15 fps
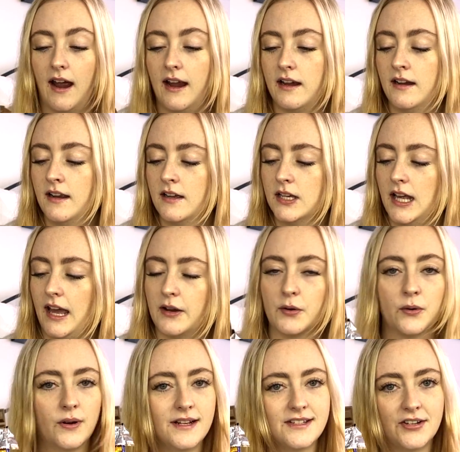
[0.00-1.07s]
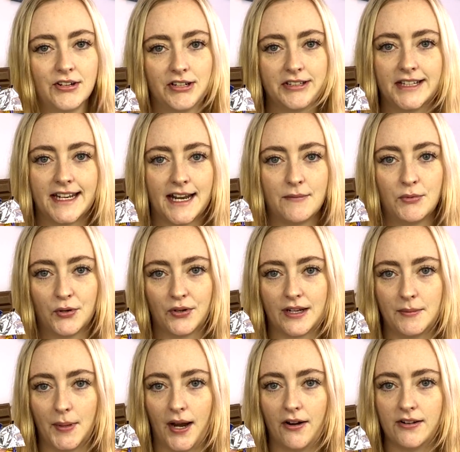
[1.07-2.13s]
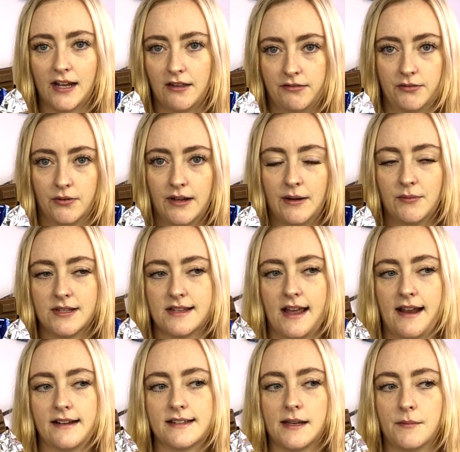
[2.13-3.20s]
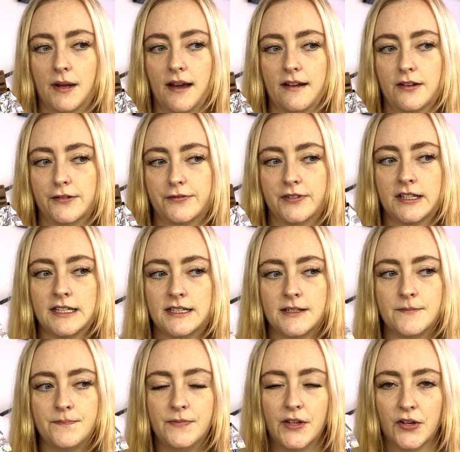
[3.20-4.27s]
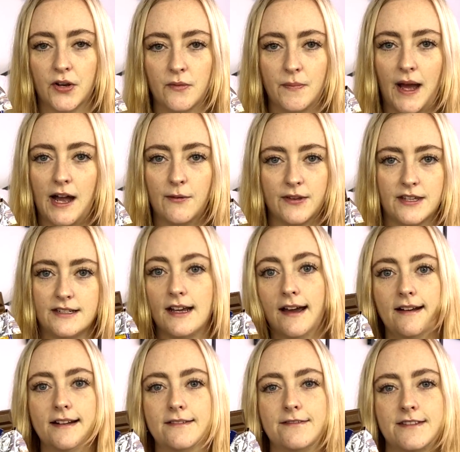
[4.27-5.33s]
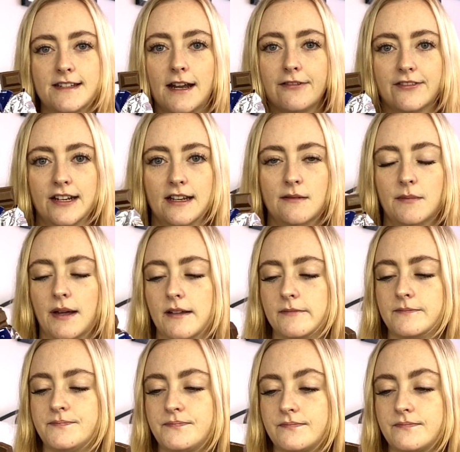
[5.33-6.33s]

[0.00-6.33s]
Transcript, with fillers: I had always heard the name Yorkie Bar and I thought it was like some kind of, you know, bar with a ton of stuff in it, but